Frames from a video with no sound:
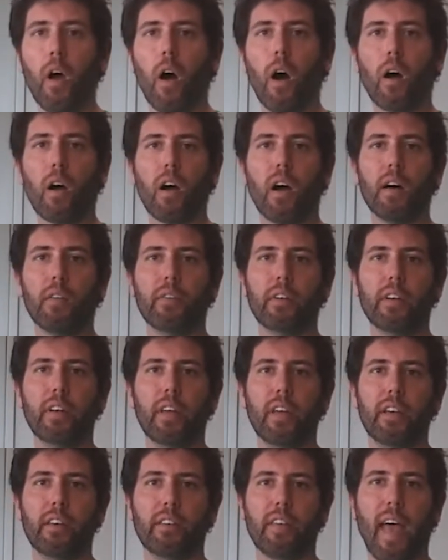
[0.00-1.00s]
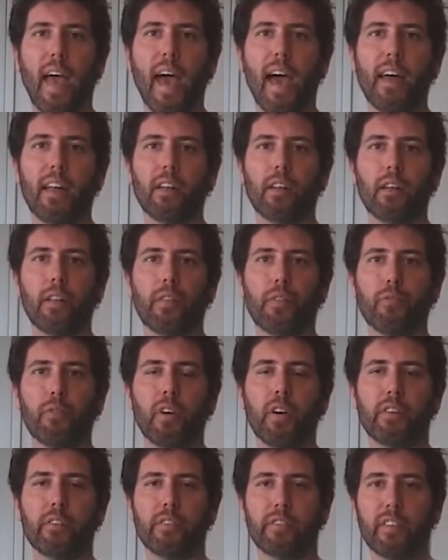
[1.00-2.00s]
Our oven is at
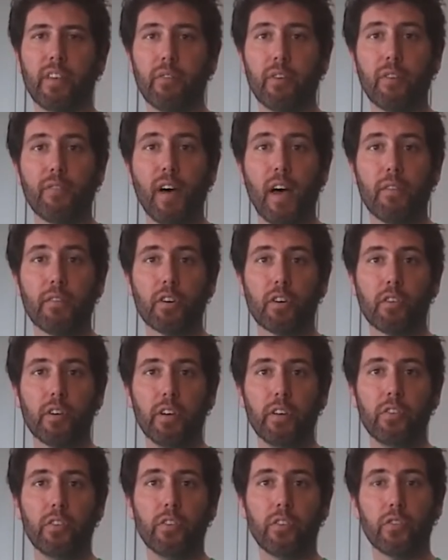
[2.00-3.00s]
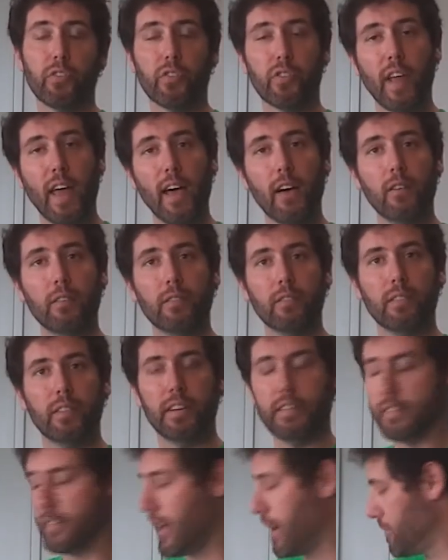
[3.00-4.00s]
375 degrees, so now
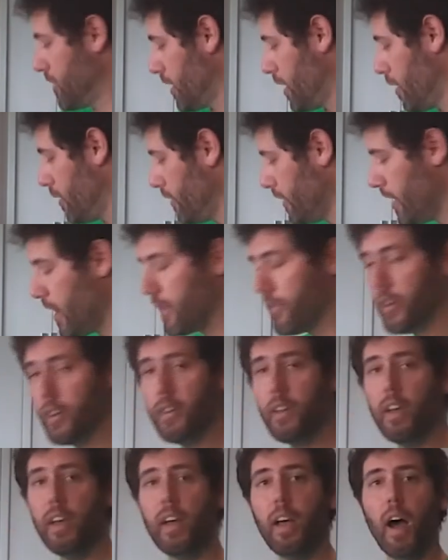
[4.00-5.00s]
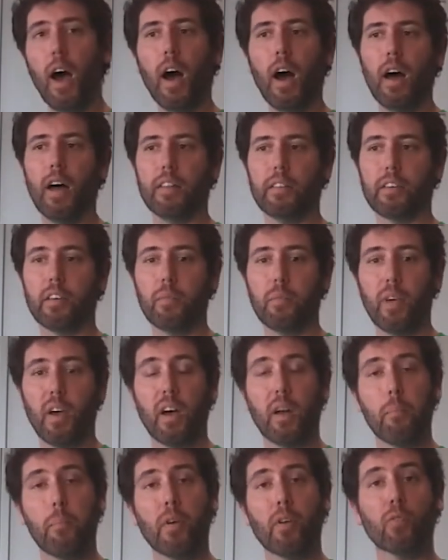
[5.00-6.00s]
it's time to go in the oven. It's gonna be
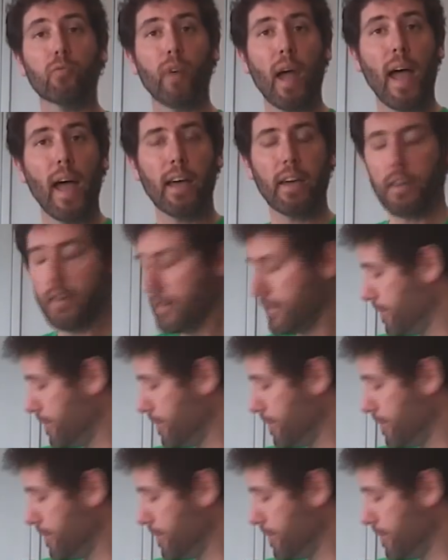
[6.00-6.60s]
on a middle rack.